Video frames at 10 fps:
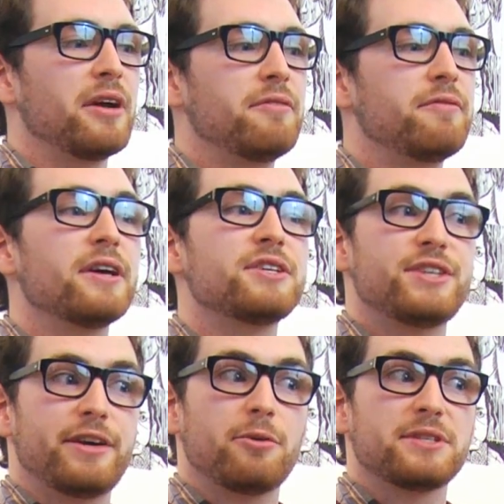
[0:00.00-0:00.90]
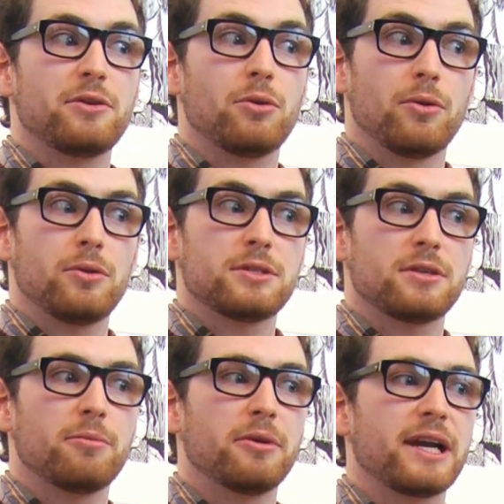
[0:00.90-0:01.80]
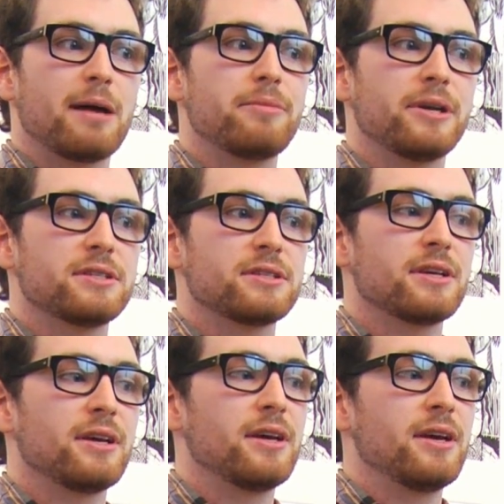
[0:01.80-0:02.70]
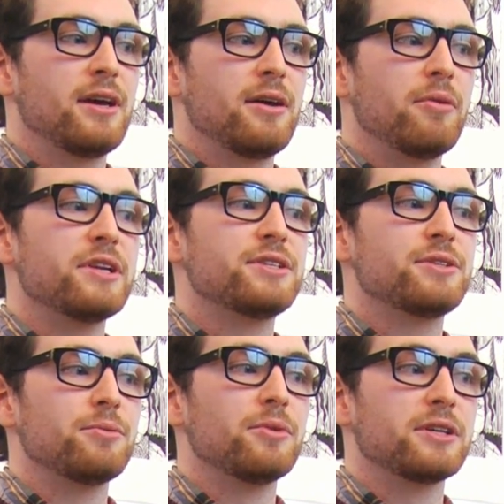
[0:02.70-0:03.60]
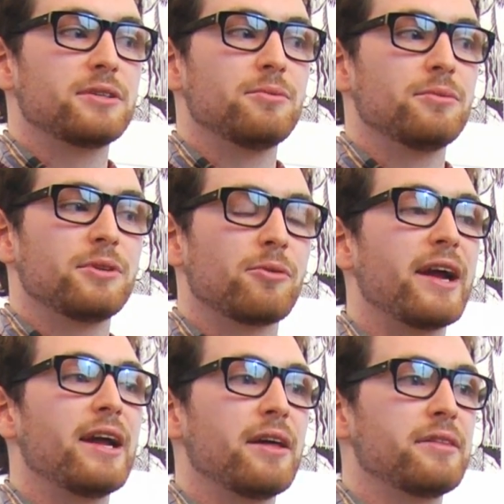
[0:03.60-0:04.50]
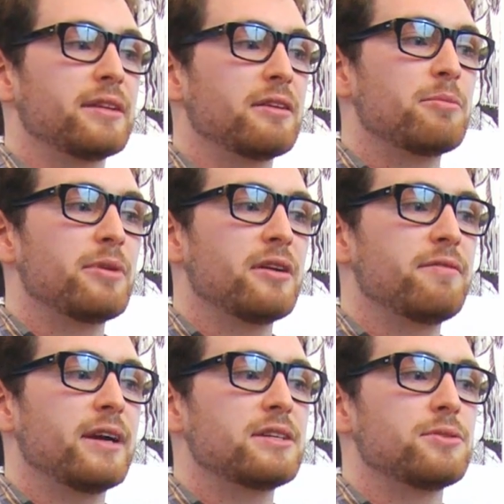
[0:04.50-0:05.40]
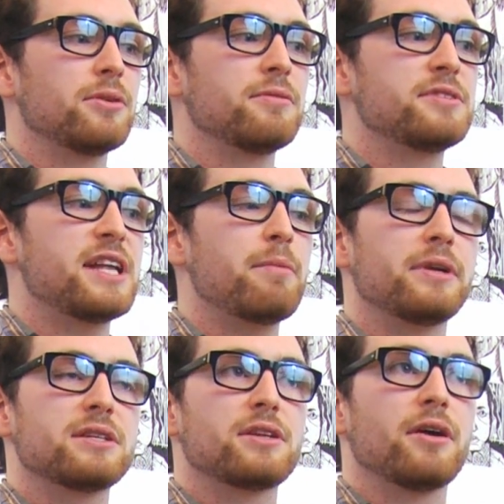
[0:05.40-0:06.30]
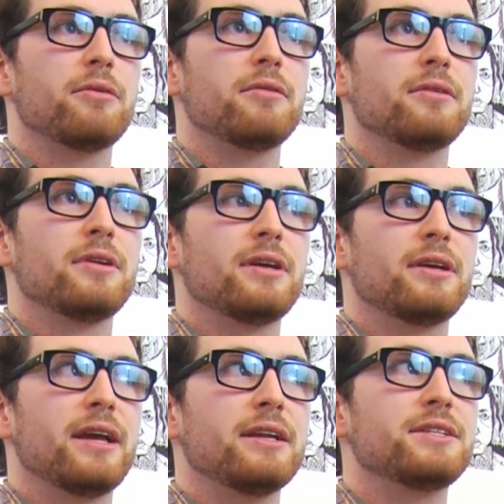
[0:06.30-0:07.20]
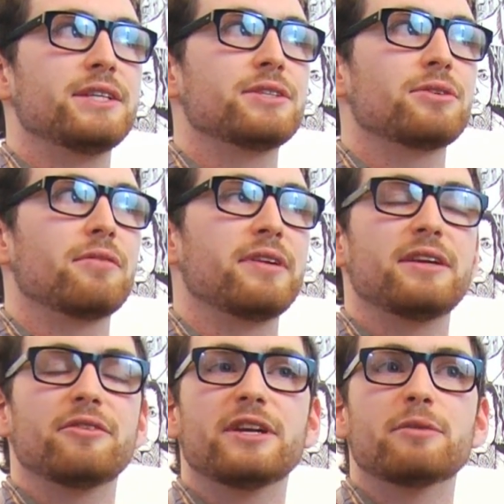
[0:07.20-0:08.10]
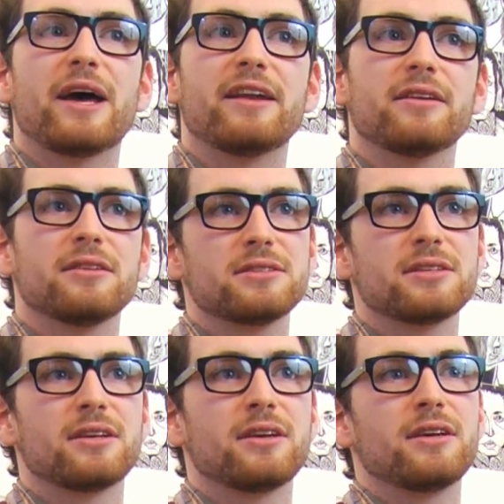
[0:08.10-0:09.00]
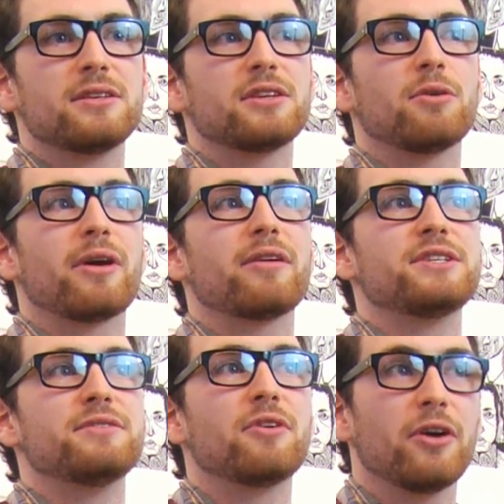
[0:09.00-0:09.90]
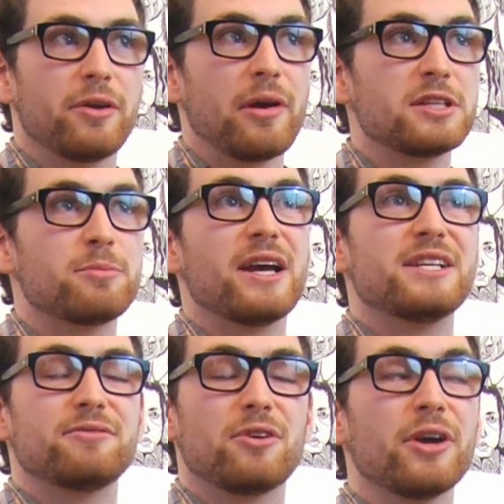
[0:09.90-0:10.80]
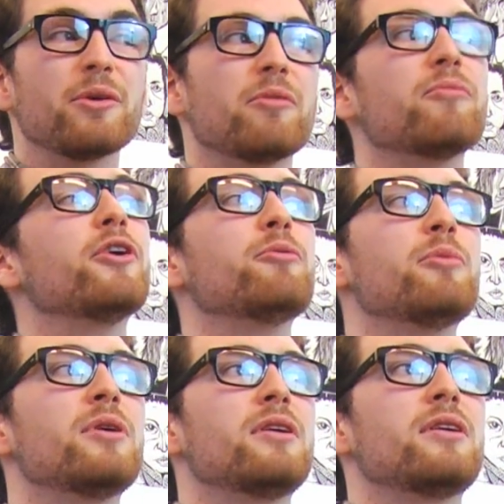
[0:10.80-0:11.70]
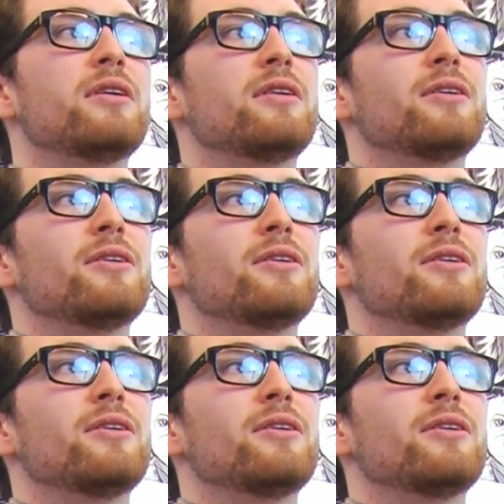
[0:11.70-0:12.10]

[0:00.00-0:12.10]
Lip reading: In my first year, I was in halls up on campus, which were great. I think they're a perfect sort of stepping stone into your independence. So whereas you've got your own space, you've got your own room,